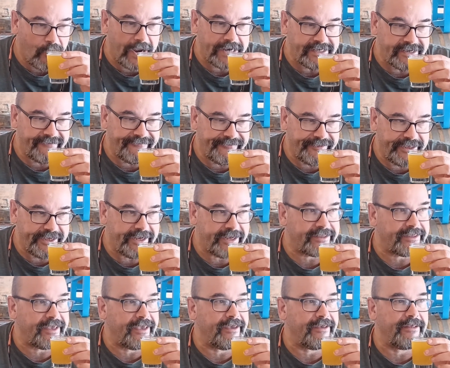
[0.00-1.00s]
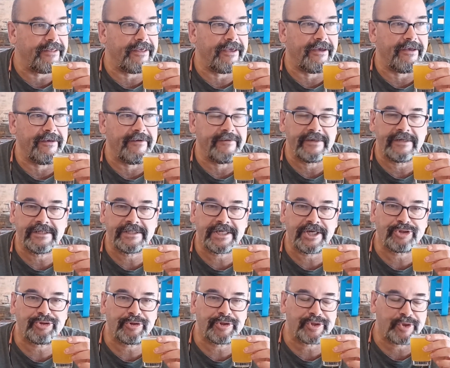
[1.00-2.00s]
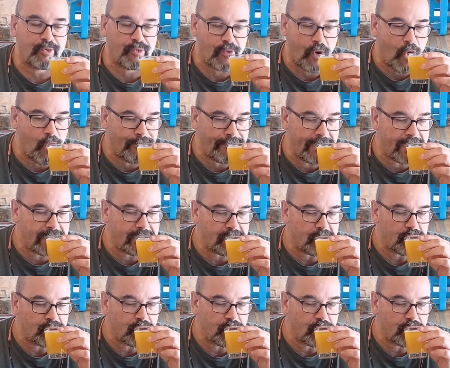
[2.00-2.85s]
I definitely get the citrus aroma.